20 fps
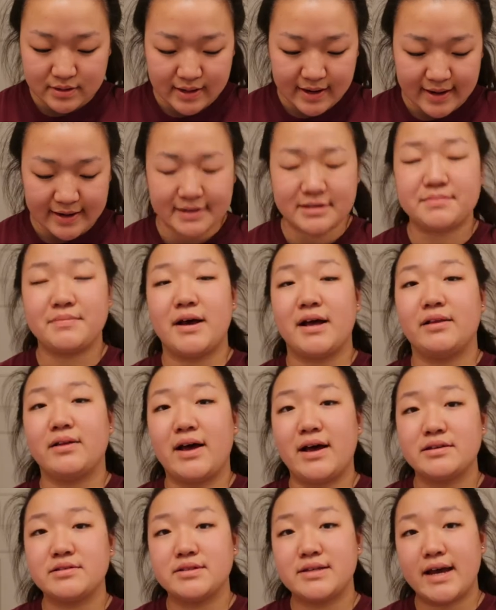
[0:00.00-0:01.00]
today is my
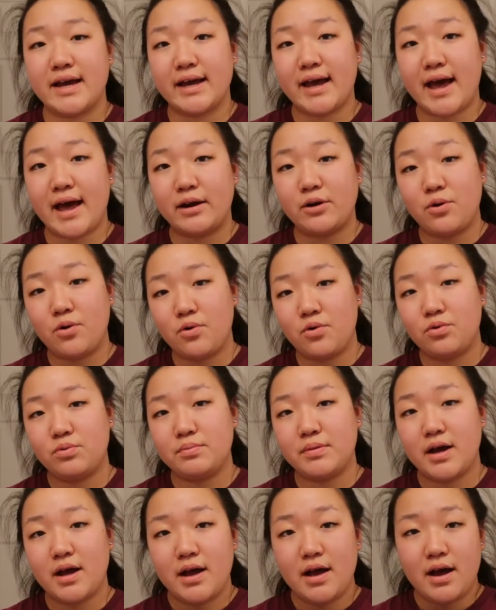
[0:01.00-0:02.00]
last day at
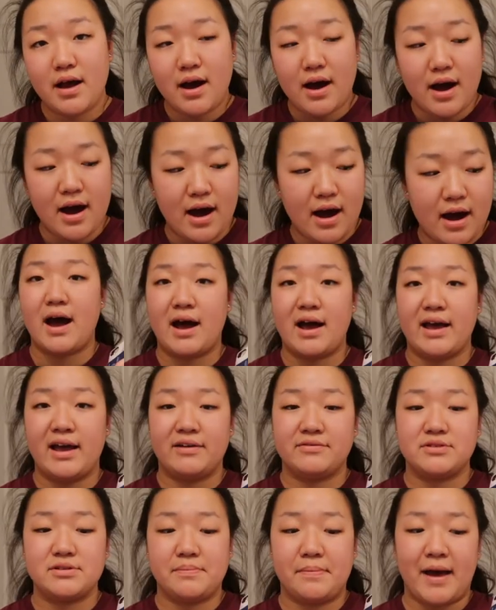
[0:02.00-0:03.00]
home. I
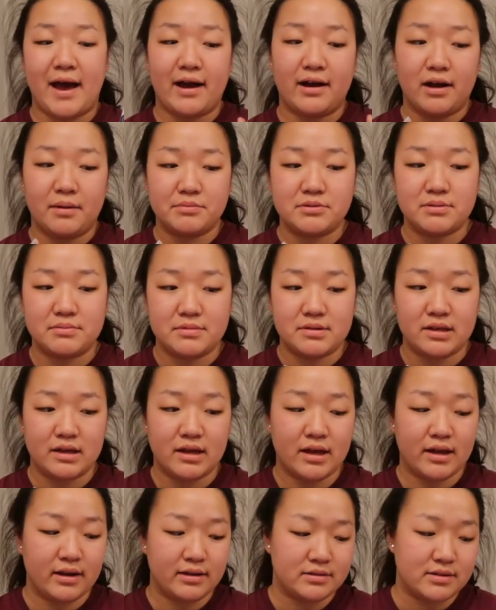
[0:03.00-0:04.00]
have to pack up some
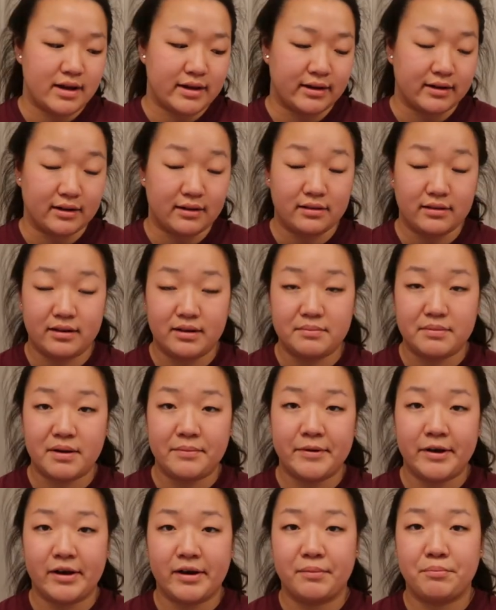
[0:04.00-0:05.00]
things. I gotta clean my
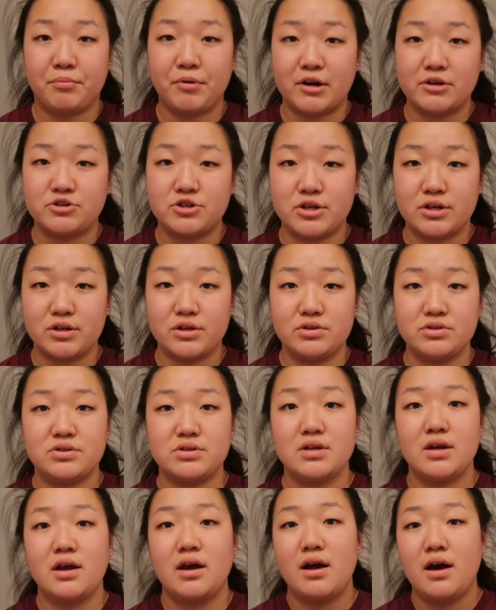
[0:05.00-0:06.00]
makeup
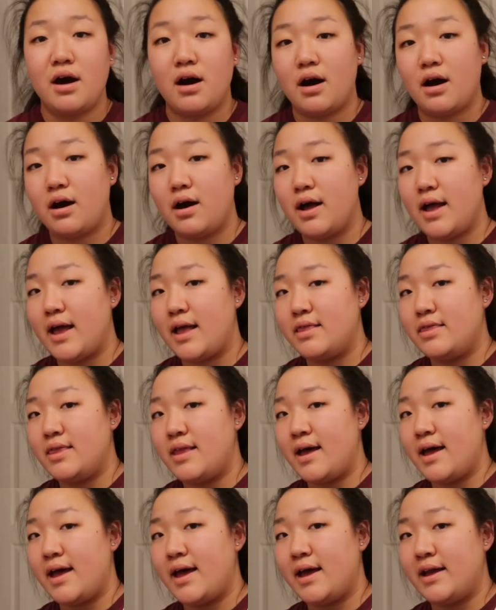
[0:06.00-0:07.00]
brushes and
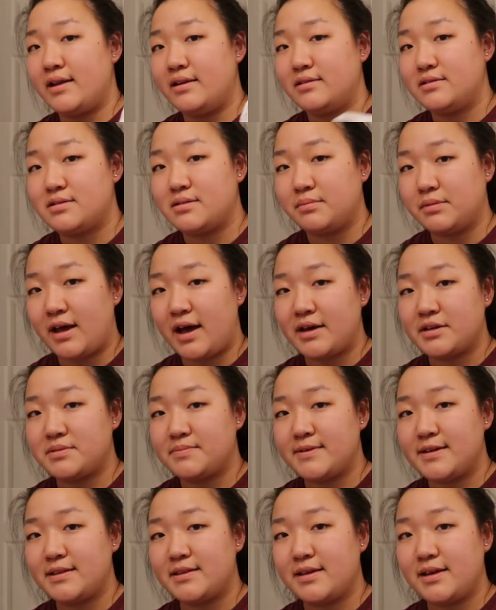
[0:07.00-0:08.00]
then some last
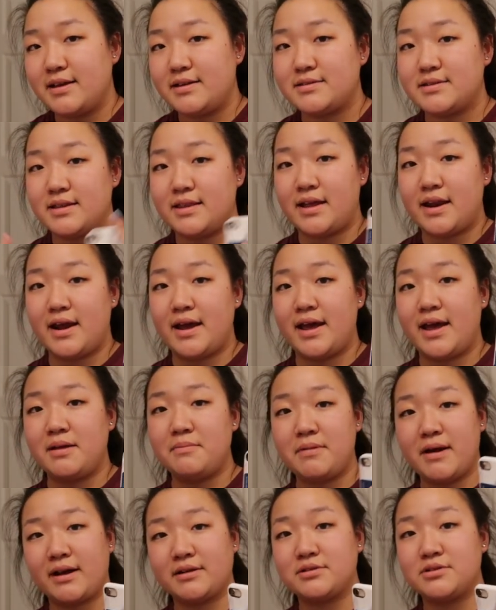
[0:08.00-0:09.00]
minute things, and then I
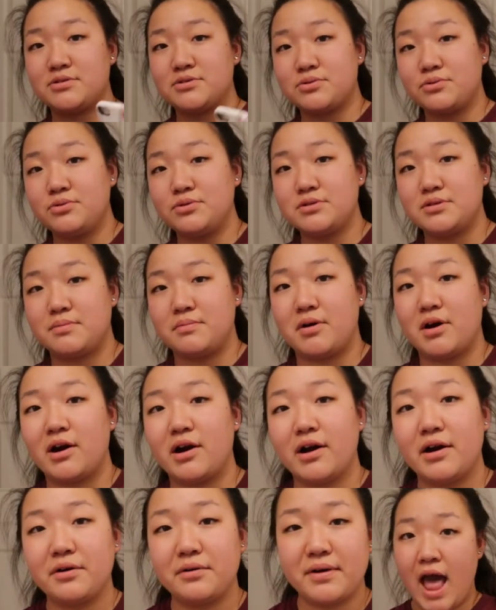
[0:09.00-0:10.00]
head back to school
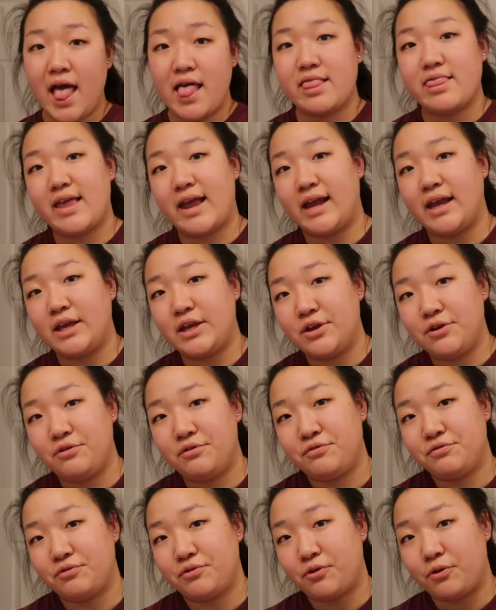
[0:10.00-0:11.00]
tomorrow. Thank
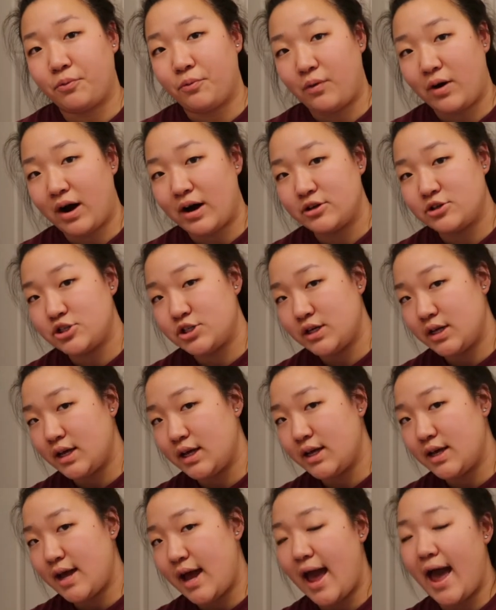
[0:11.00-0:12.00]
you for
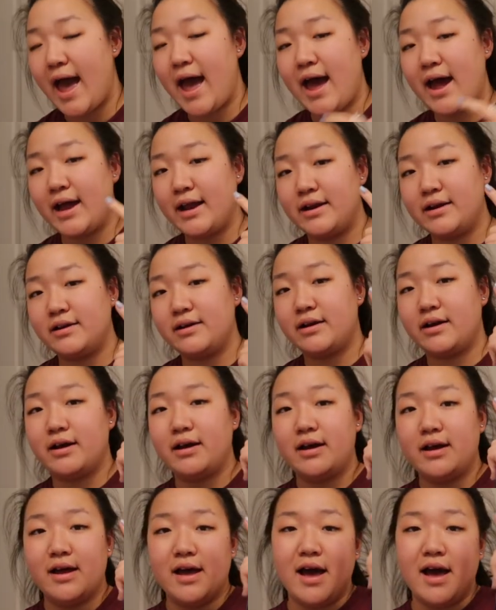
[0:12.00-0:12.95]
watching, and